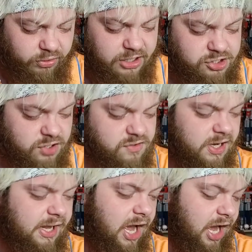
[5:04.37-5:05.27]
creatures.
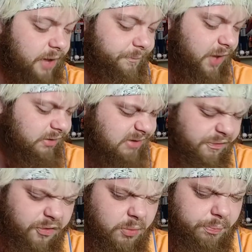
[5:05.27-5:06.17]
Um, a
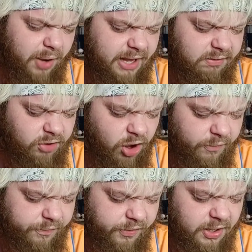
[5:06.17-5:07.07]
different place
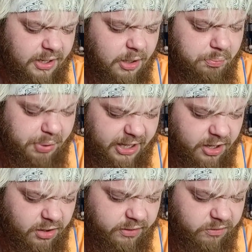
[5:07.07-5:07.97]
of
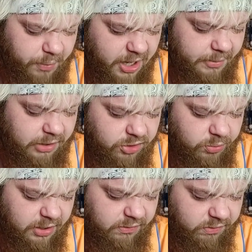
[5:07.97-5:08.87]
Peter and Spider-Man
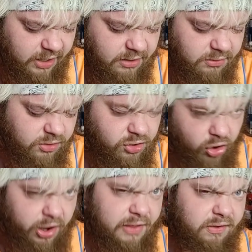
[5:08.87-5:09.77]
doing his thing.
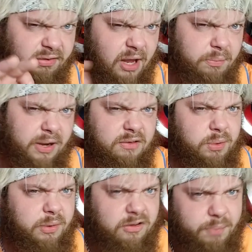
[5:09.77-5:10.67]
Not in the same place
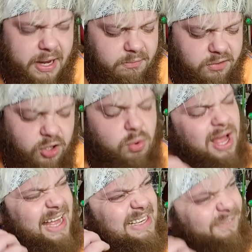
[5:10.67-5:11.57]
we would expect him to do.
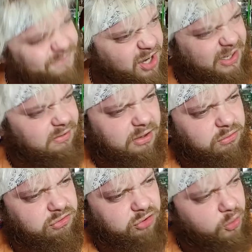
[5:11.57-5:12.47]
Fuck, that
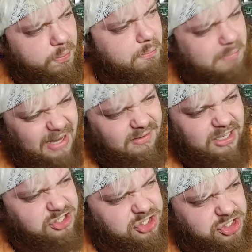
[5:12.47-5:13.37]
sounds so
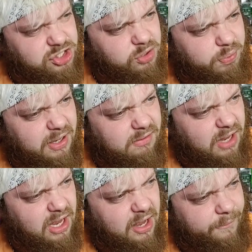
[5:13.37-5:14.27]
mentally stupid
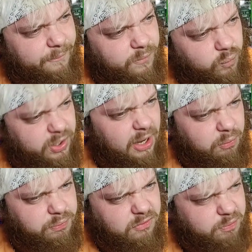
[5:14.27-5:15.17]
um,
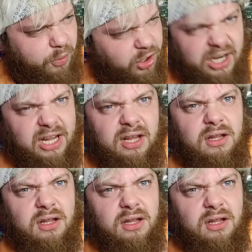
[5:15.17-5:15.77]
without spoiling it.